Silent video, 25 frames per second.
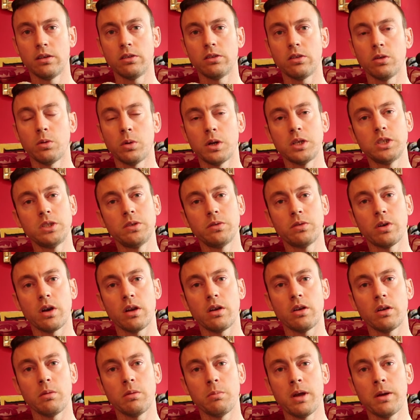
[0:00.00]
So what you've got
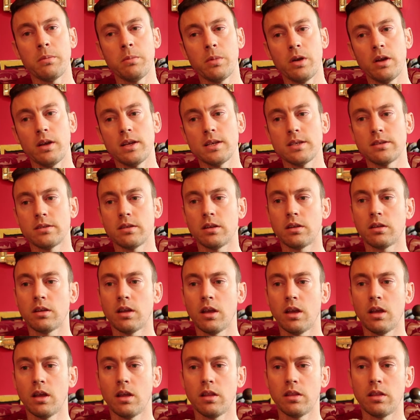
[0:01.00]
to remember is that
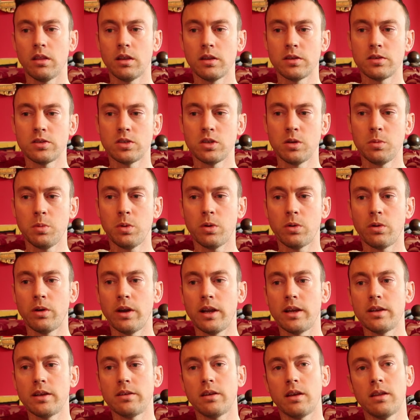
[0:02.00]
the super
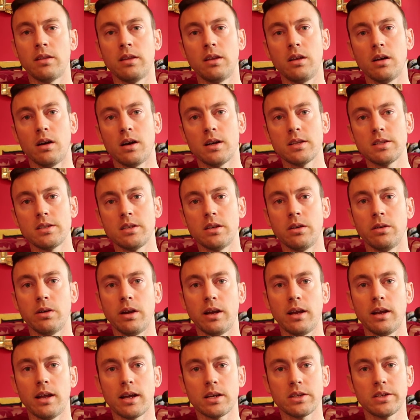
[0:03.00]
rate and the RC
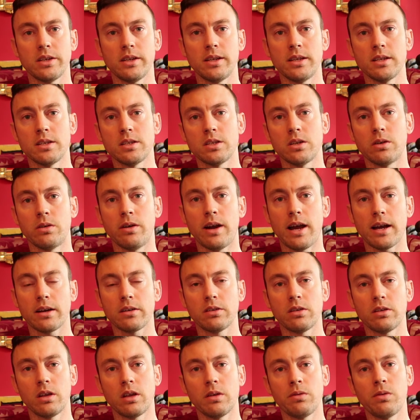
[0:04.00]
rate actually
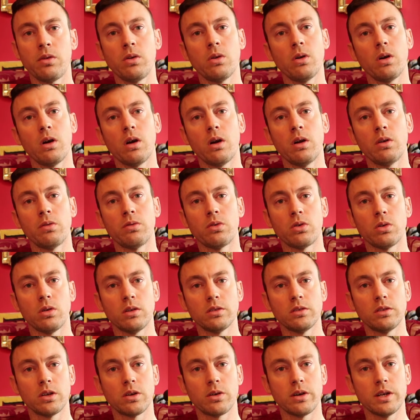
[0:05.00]
interact to give you your
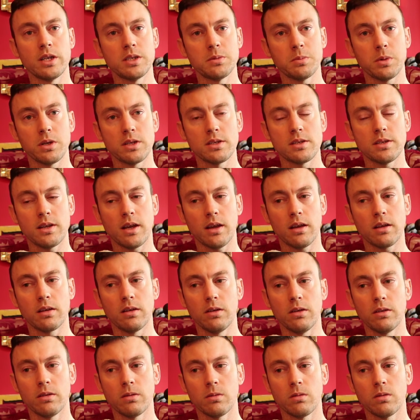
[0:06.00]
overall degrees per
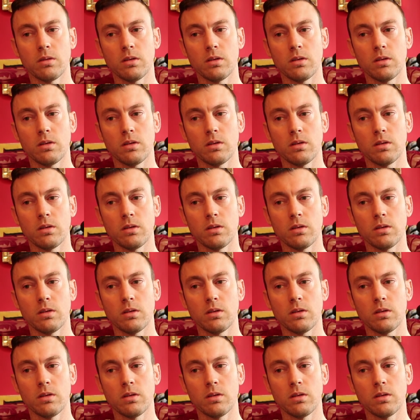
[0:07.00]
second.